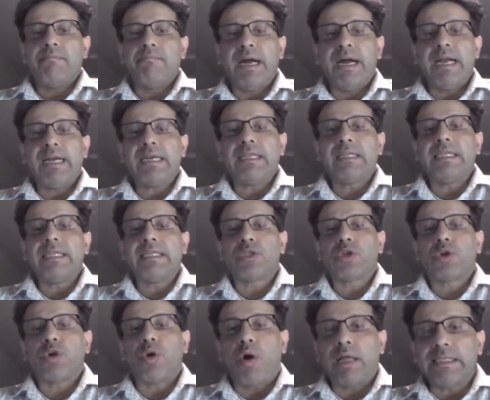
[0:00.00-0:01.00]
But
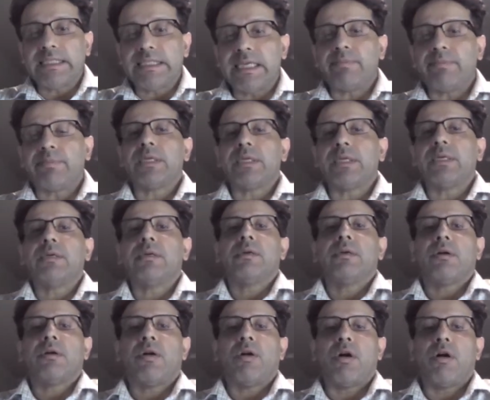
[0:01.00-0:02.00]
this concept
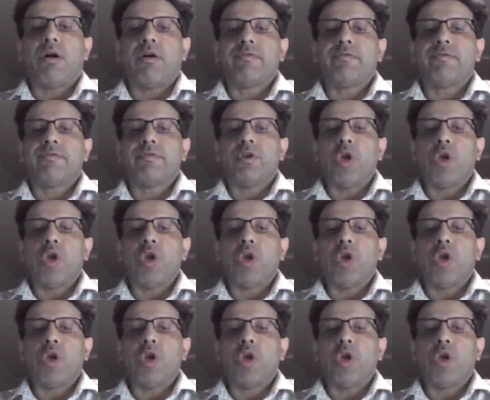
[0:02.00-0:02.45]
of